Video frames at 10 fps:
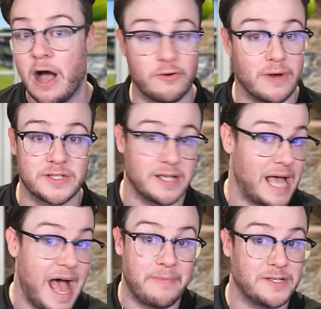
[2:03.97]
Alcaraz
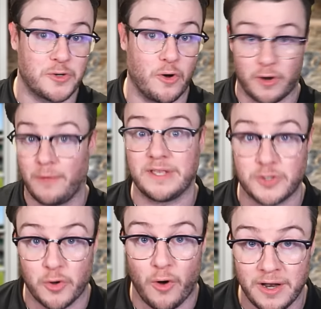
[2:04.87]
at at this court, on
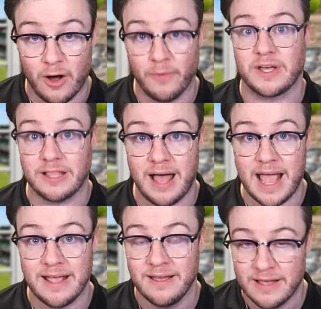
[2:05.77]
this court, on the
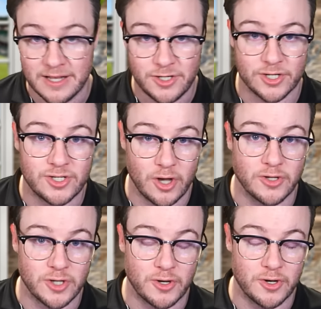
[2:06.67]
clay, is just
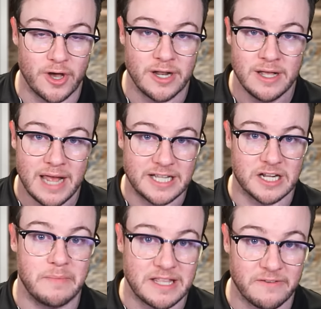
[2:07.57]
so, so good. And he's
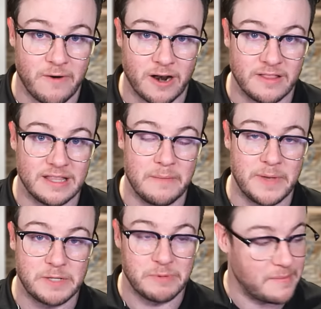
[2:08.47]
going to make the final of the
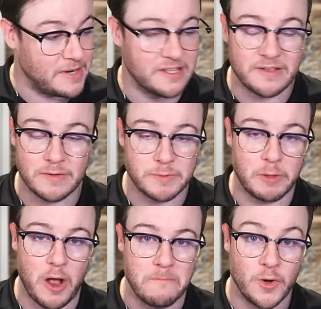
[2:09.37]
Olympics. But let me know in the comments
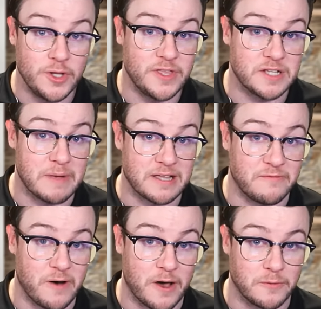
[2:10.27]
below, who do you think's making
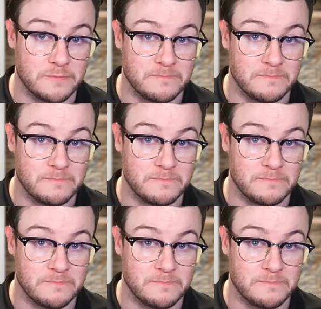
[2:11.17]
the final?